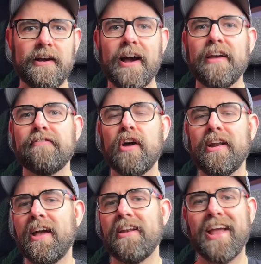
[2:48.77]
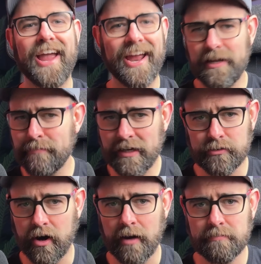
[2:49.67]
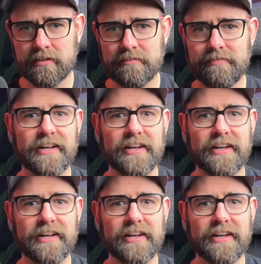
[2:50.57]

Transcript: I have not had any big drops.